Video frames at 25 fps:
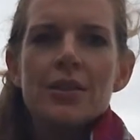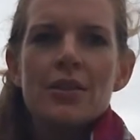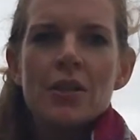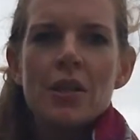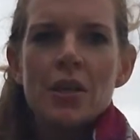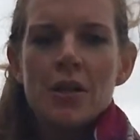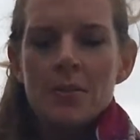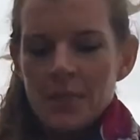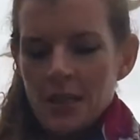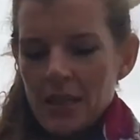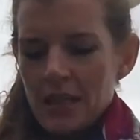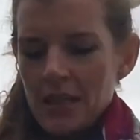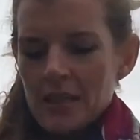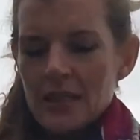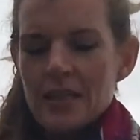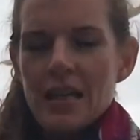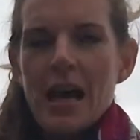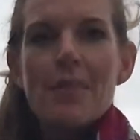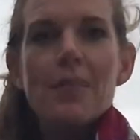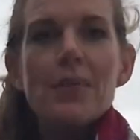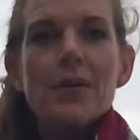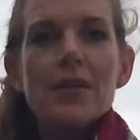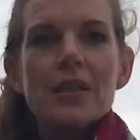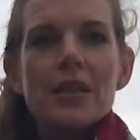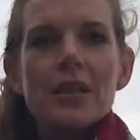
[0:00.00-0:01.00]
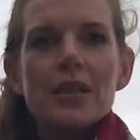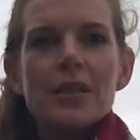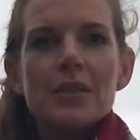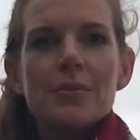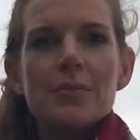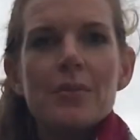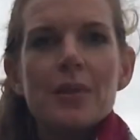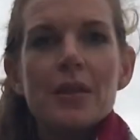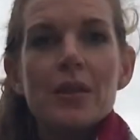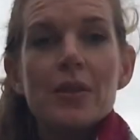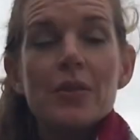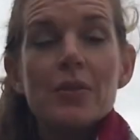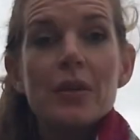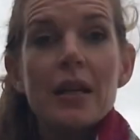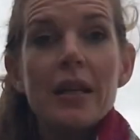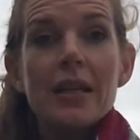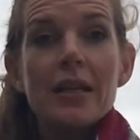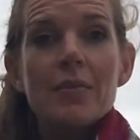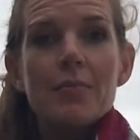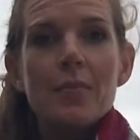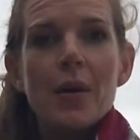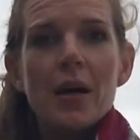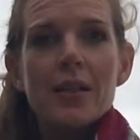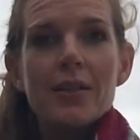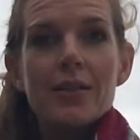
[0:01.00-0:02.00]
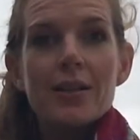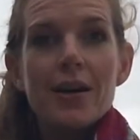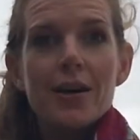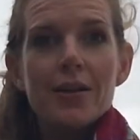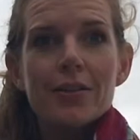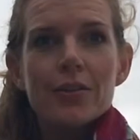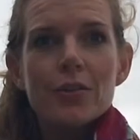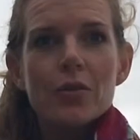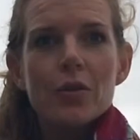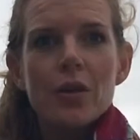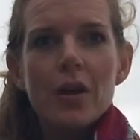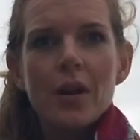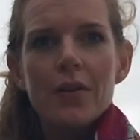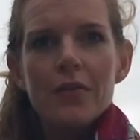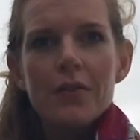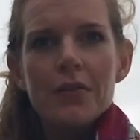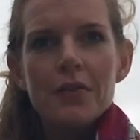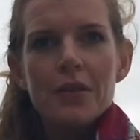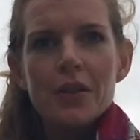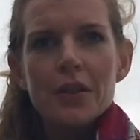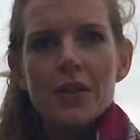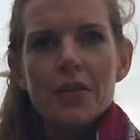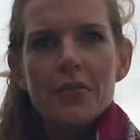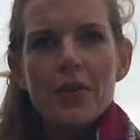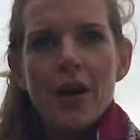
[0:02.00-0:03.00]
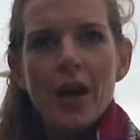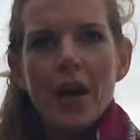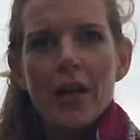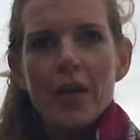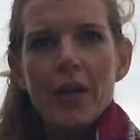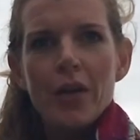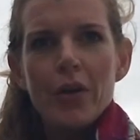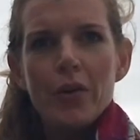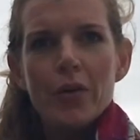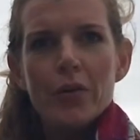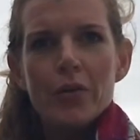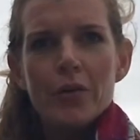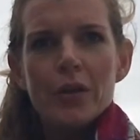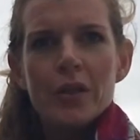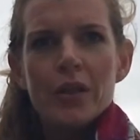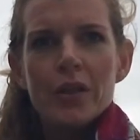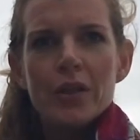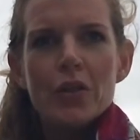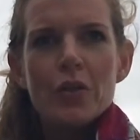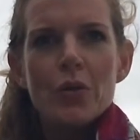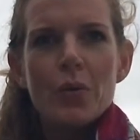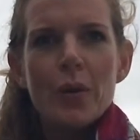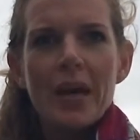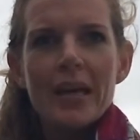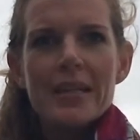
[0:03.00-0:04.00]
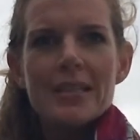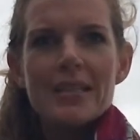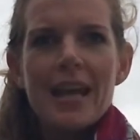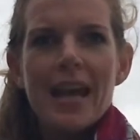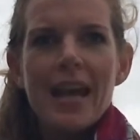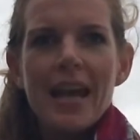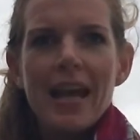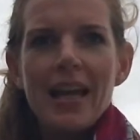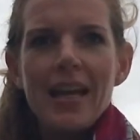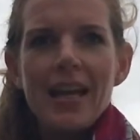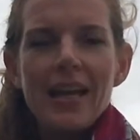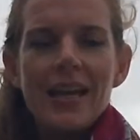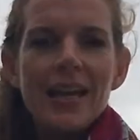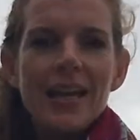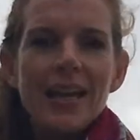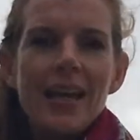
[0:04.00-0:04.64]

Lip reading: Terminator Zapper is being created by Don Croft of Idaho, USA.